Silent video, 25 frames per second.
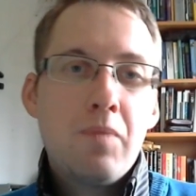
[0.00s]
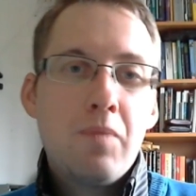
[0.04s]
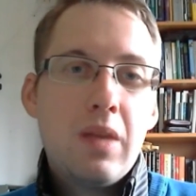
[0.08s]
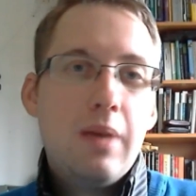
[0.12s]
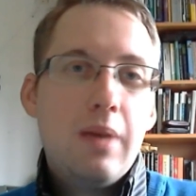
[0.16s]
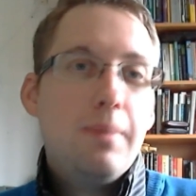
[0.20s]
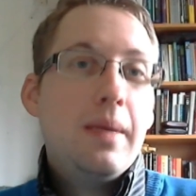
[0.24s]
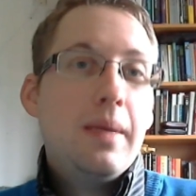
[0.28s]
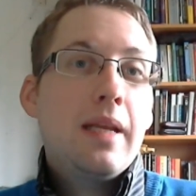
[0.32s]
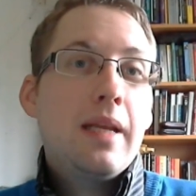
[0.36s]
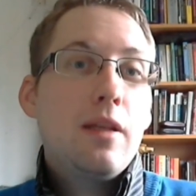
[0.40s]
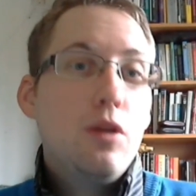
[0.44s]

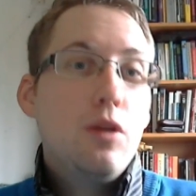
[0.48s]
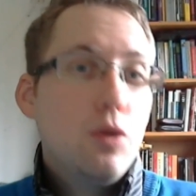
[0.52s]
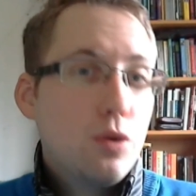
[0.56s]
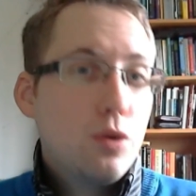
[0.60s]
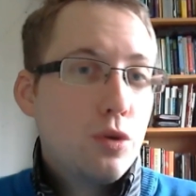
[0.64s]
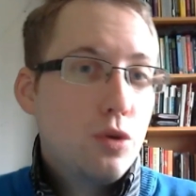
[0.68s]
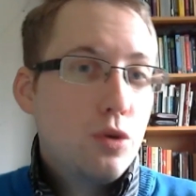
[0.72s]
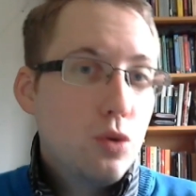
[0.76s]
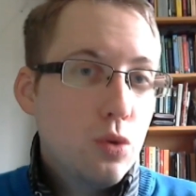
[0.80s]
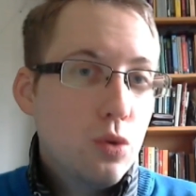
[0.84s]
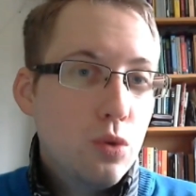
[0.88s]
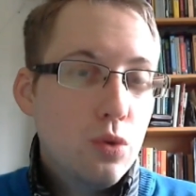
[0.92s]
It may look
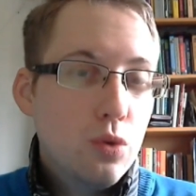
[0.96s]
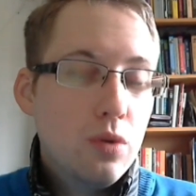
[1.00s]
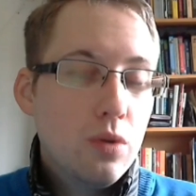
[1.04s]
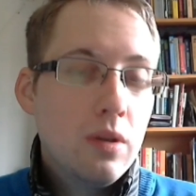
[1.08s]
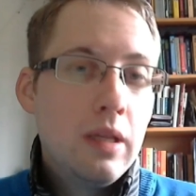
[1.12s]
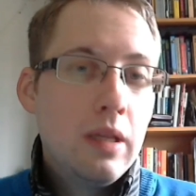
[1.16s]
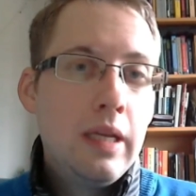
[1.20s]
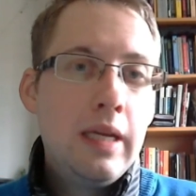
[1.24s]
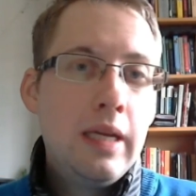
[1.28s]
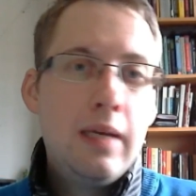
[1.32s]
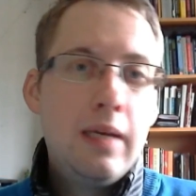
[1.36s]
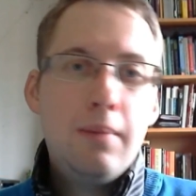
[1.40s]
cool,
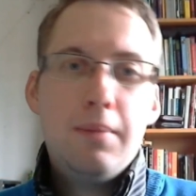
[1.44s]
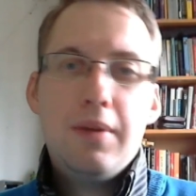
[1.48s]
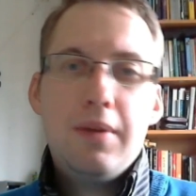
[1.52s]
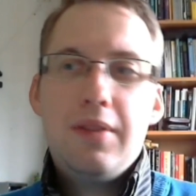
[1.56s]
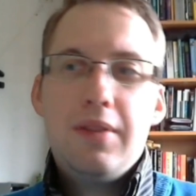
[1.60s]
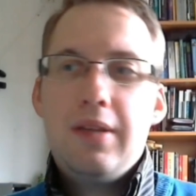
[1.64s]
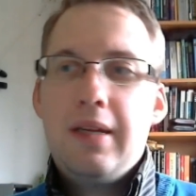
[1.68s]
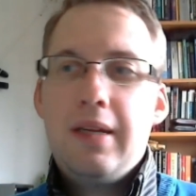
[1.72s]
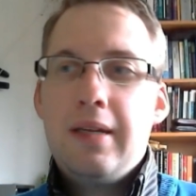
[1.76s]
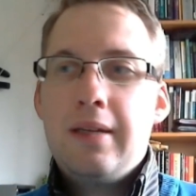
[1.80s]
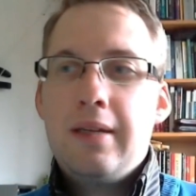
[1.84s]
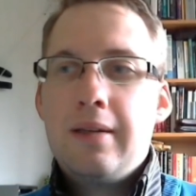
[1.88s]
but
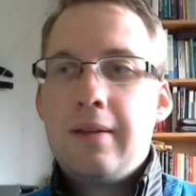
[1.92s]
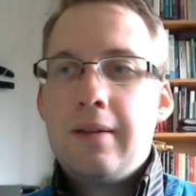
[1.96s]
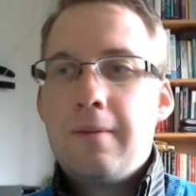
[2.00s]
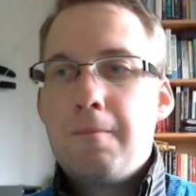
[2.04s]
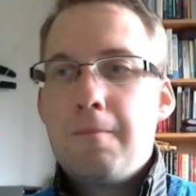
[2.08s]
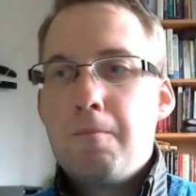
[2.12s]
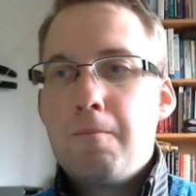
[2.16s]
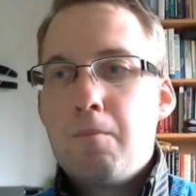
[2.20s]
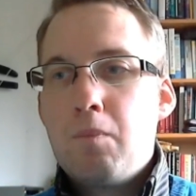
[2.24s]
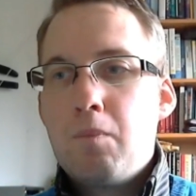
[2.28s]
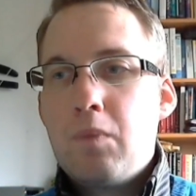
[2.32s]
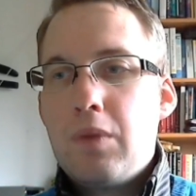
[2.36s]
then
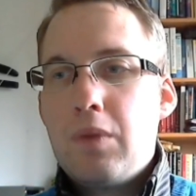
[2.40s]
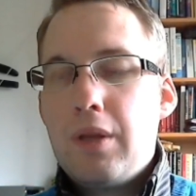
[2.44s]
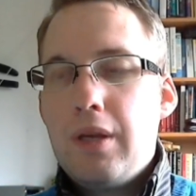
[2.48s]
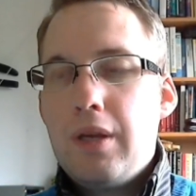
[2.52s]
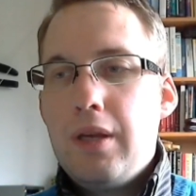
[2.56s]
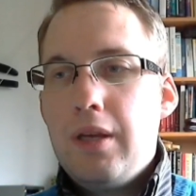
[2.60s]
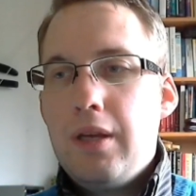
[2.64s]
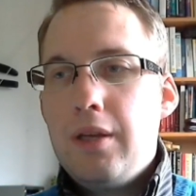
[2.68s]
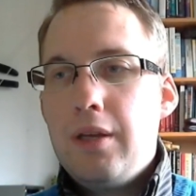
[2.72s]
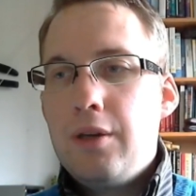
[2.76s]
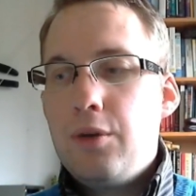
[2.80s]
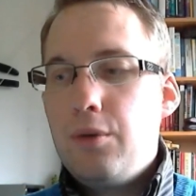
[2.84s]

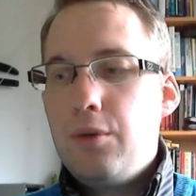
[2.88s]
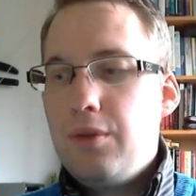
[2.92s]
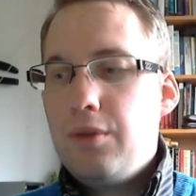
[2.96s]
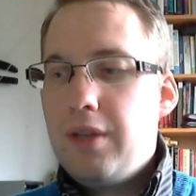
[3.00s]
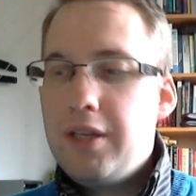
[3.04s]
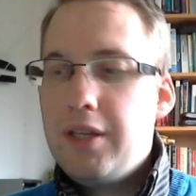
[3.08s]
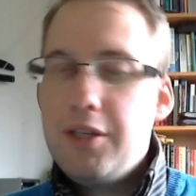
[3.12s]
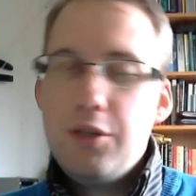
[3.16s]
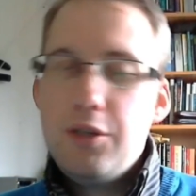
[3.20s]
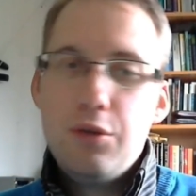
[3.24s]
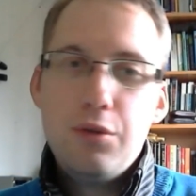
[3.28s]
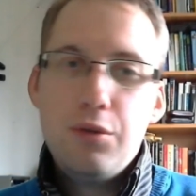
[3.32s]
you know
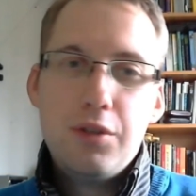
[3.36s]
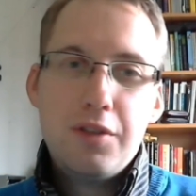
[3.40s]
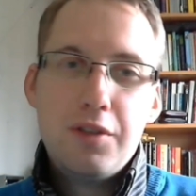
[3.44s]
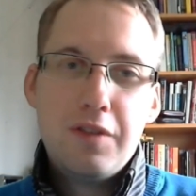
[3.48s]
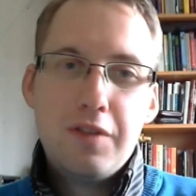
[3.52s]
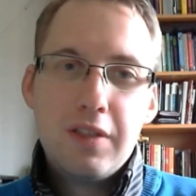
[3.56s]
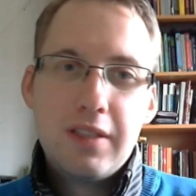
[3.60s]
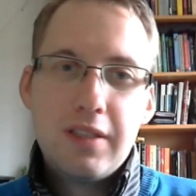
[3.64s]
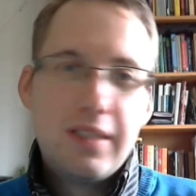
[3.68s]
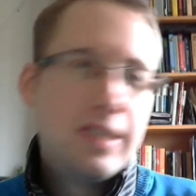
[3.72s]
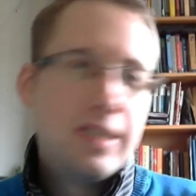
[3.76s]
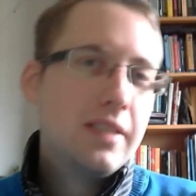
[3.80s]
they use
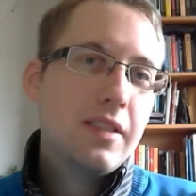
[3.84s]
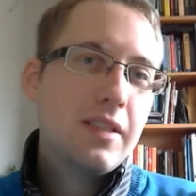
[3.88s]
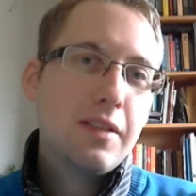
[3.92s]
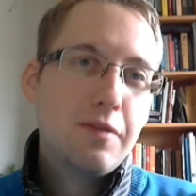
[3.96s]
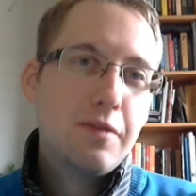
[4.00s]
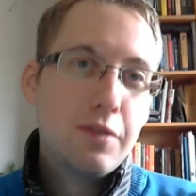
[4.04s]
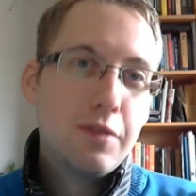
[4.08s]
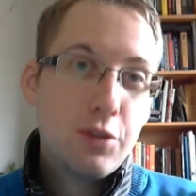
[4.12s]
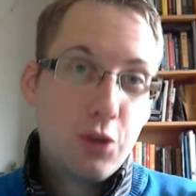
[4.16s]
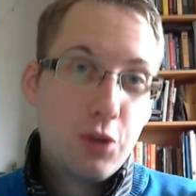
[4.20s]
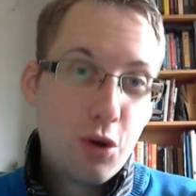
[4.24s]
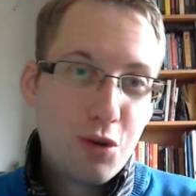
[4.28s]
fantastic
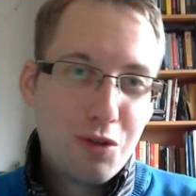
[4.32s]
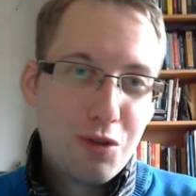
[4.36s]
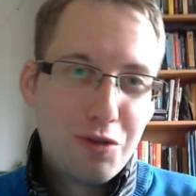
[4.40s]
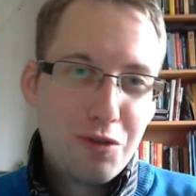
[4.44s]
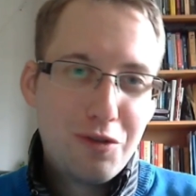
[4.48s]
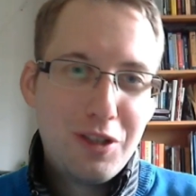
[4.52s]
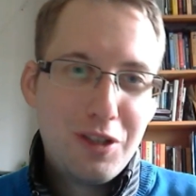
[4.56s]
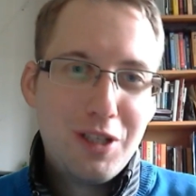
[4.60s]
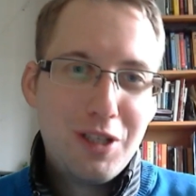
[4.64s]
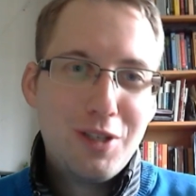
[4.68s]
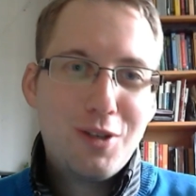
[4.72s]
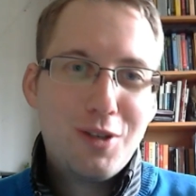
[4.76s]

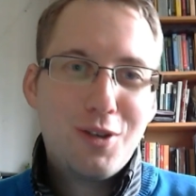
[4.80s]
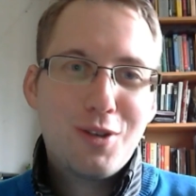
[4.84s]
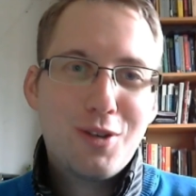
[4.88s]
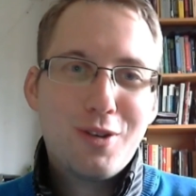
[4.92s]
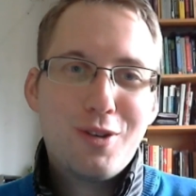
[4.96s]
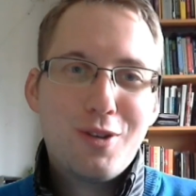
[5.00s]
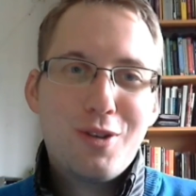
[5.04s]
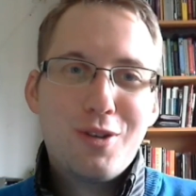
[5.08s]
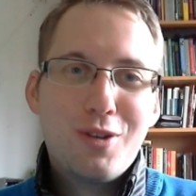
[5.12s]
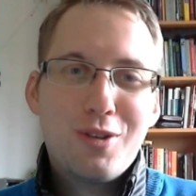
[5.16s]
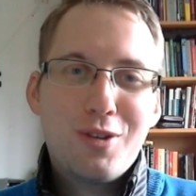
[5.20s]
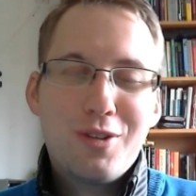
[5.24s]
photography on
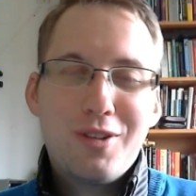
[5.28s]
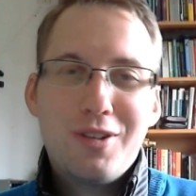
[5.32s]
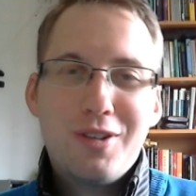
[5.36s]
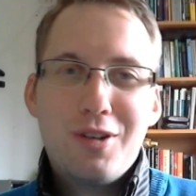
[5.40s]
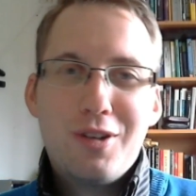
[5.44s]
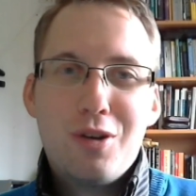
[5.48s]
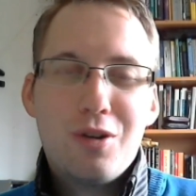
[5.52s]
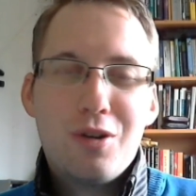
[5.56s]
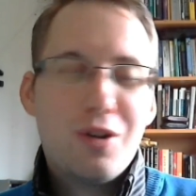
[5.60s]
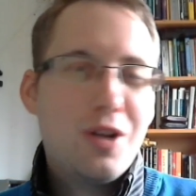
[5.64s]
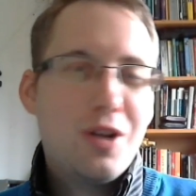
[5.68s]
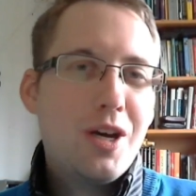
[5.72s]
on
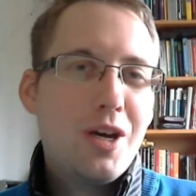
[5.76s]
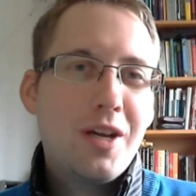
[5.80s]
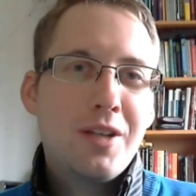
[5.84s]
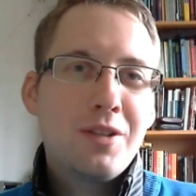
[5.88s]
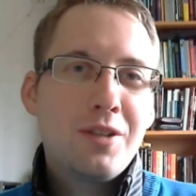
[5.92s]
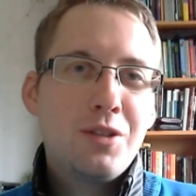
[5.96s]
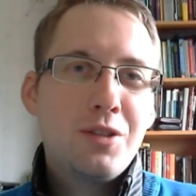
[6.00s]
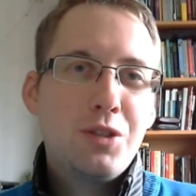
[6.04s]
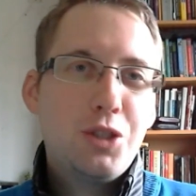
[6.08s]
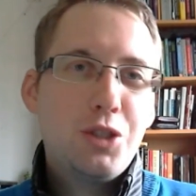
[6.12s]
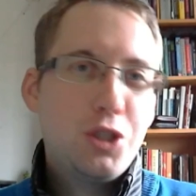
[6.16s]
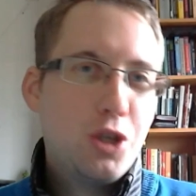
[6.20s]

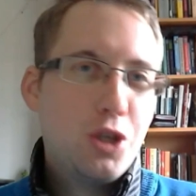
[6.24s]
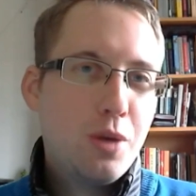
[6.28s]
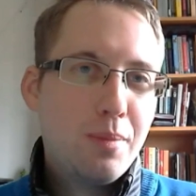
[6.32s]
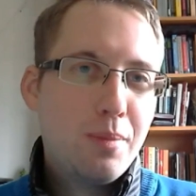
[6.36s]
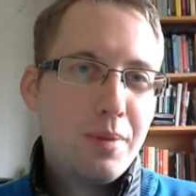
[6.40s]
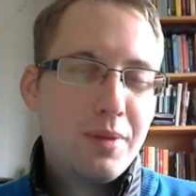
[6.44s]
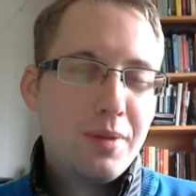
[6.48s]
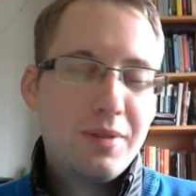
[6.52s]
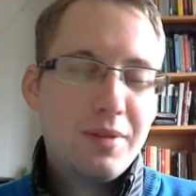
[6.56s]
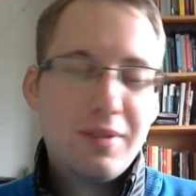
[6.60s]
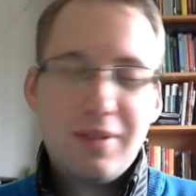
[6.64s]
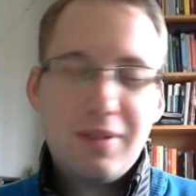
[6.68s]
online shop
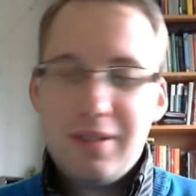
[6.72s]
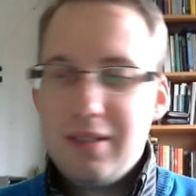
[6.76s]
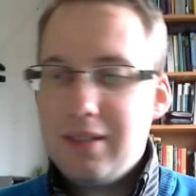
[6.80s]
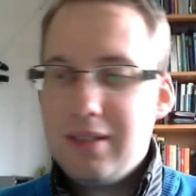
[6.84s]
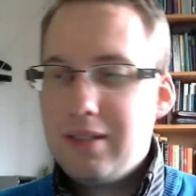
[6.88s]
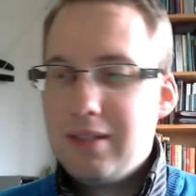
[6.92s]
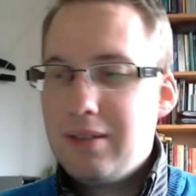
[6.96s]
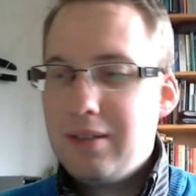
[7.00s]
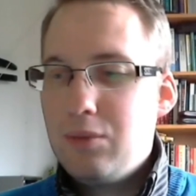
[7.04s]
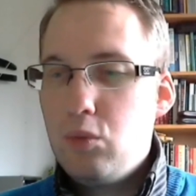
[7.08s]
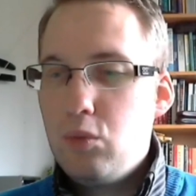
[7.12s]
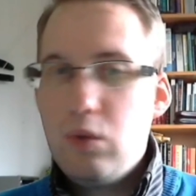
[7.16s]
uh,
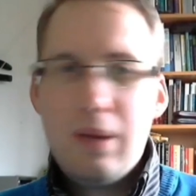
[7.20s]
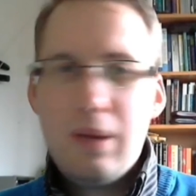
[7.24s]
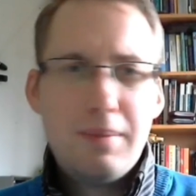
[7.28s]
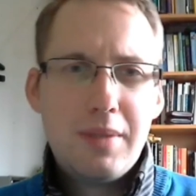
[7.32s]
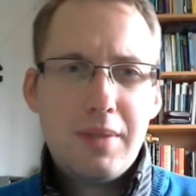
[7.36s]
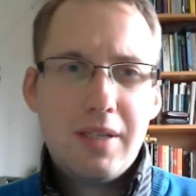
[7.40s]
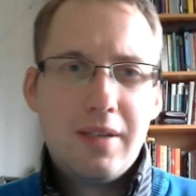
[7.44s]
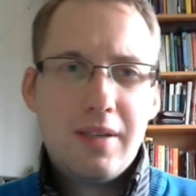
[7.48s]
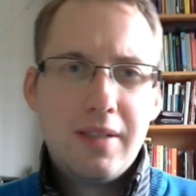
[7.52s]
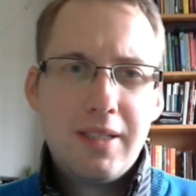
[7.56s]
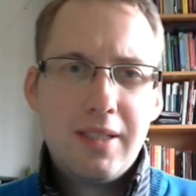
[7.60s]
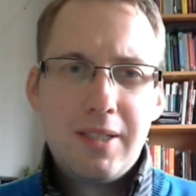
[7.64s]

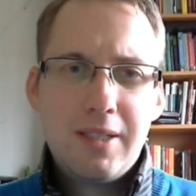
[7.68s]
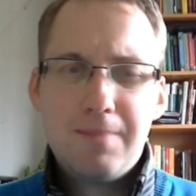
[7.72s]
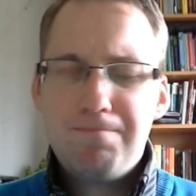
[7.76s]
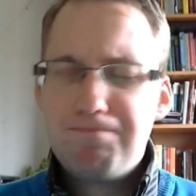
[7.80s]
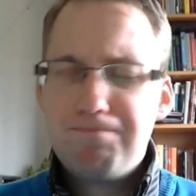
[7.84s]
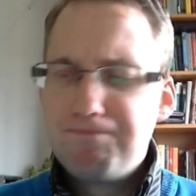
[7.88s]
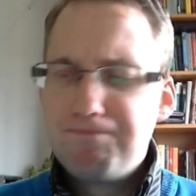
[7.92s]
websites